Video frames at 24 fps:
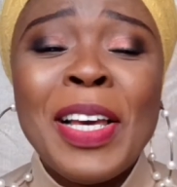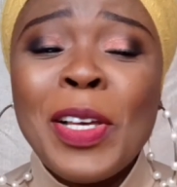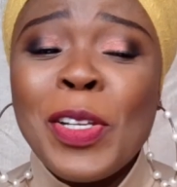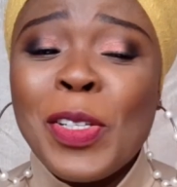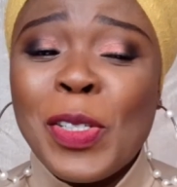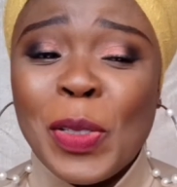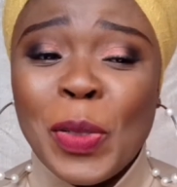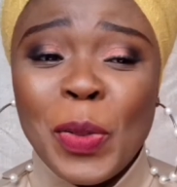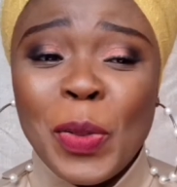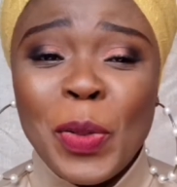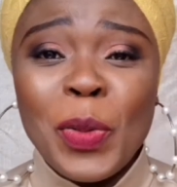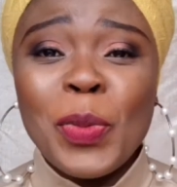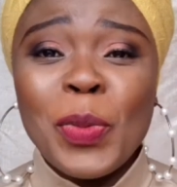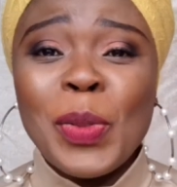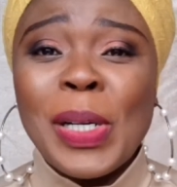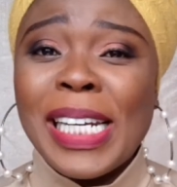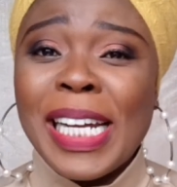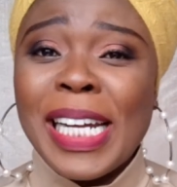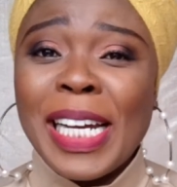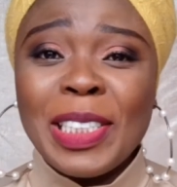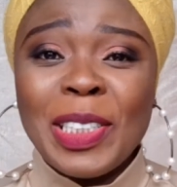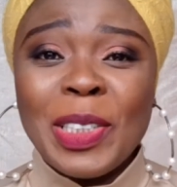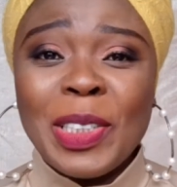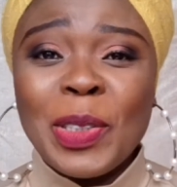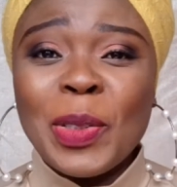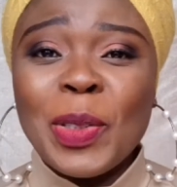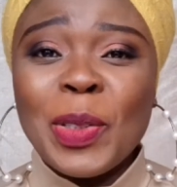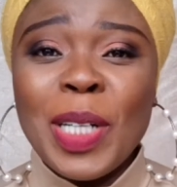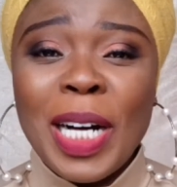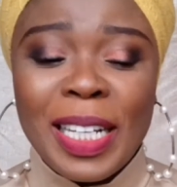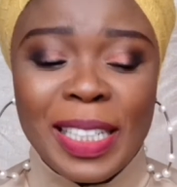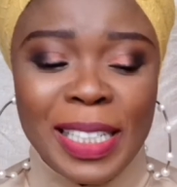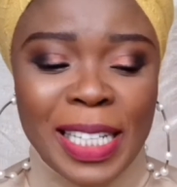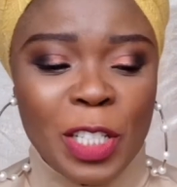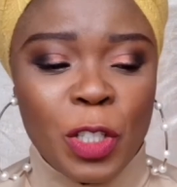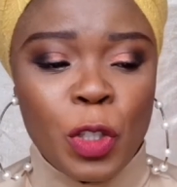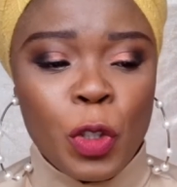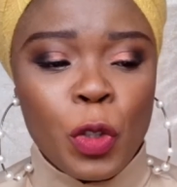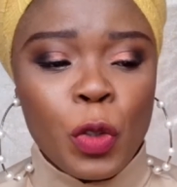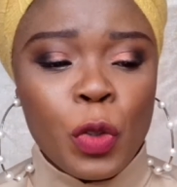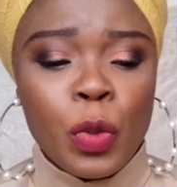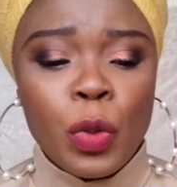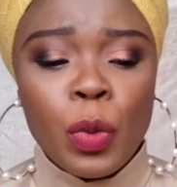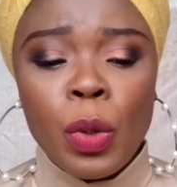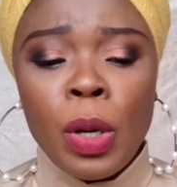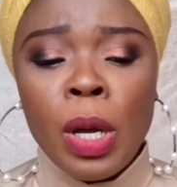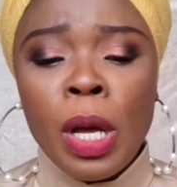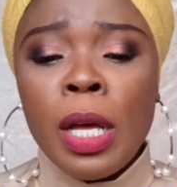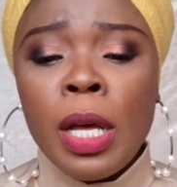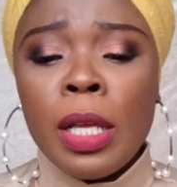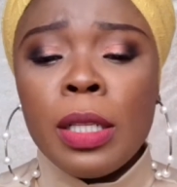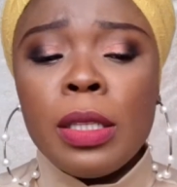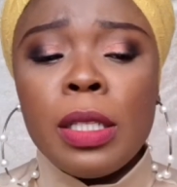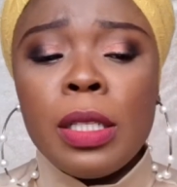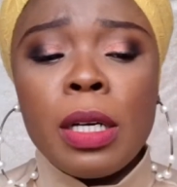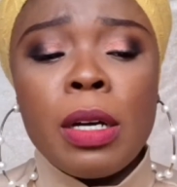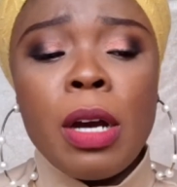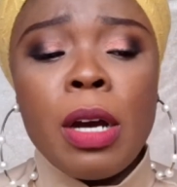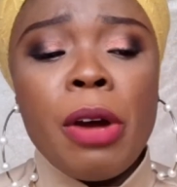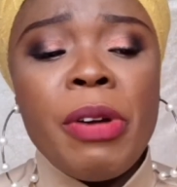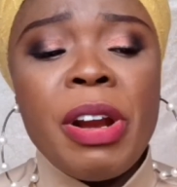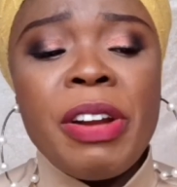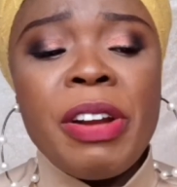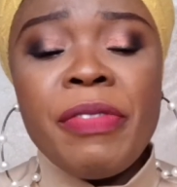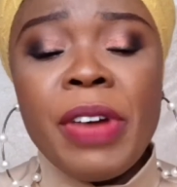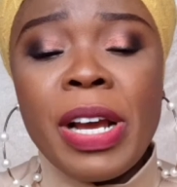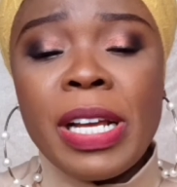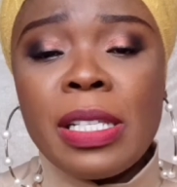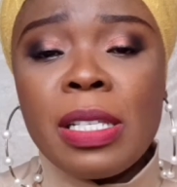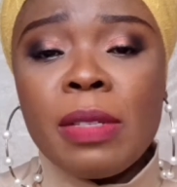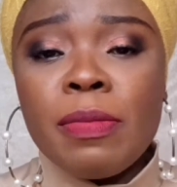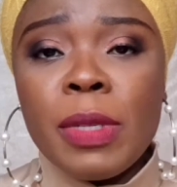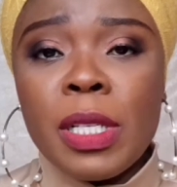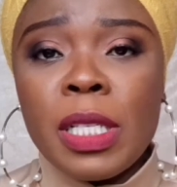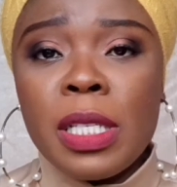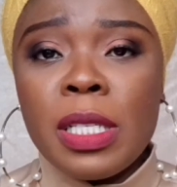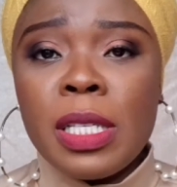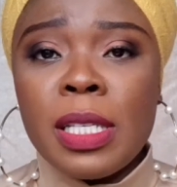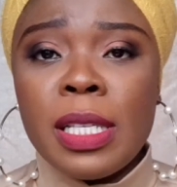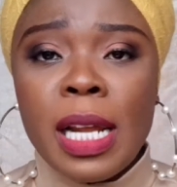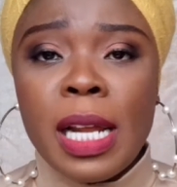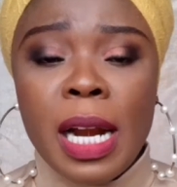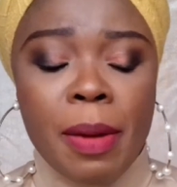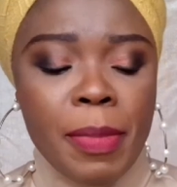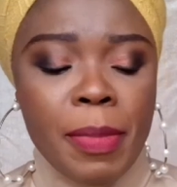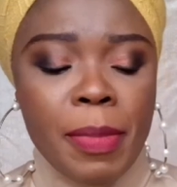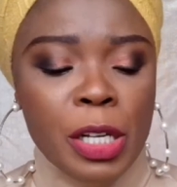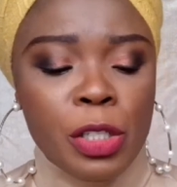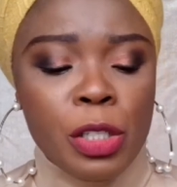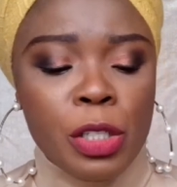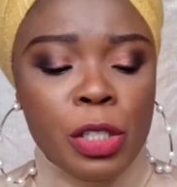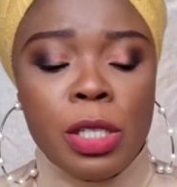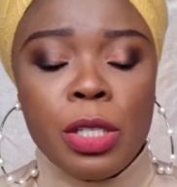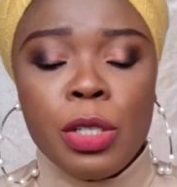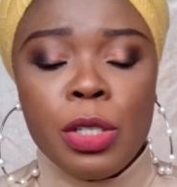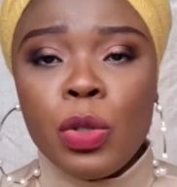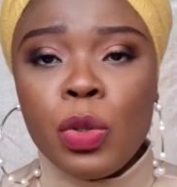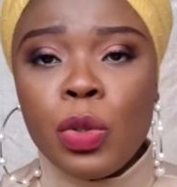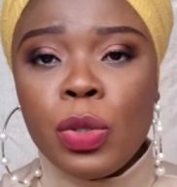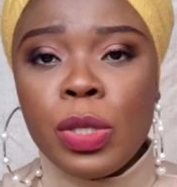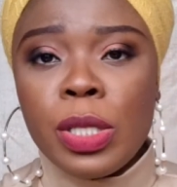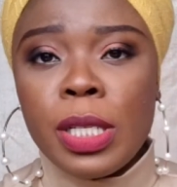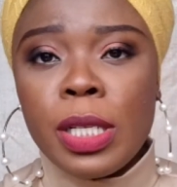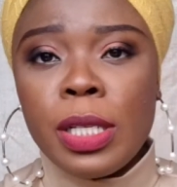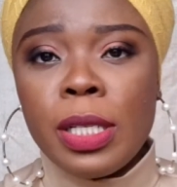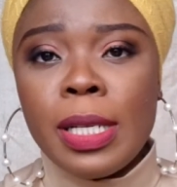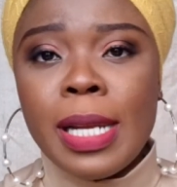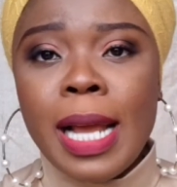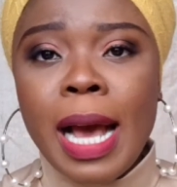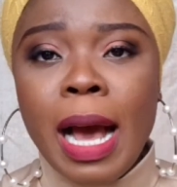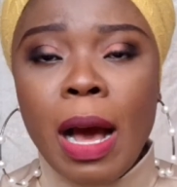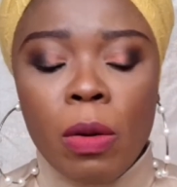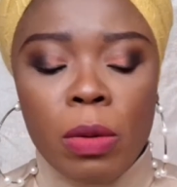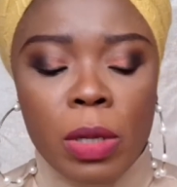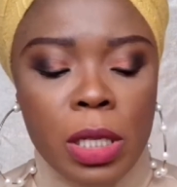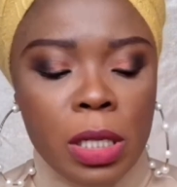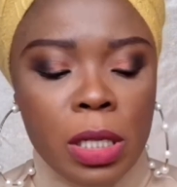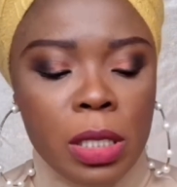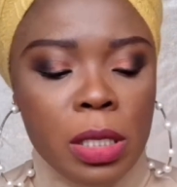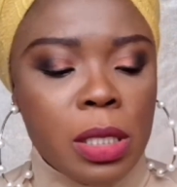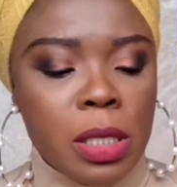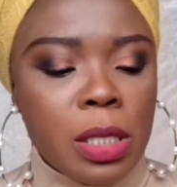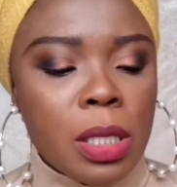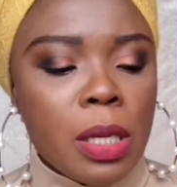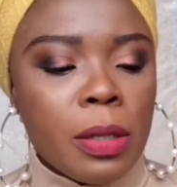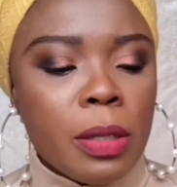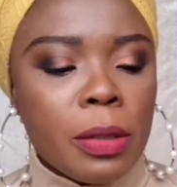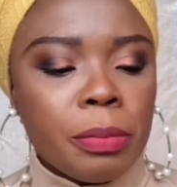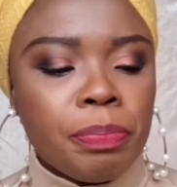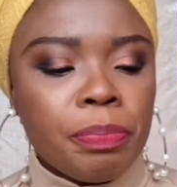So when I do, I'll let you know. The current vitamin C that I'm actually using now is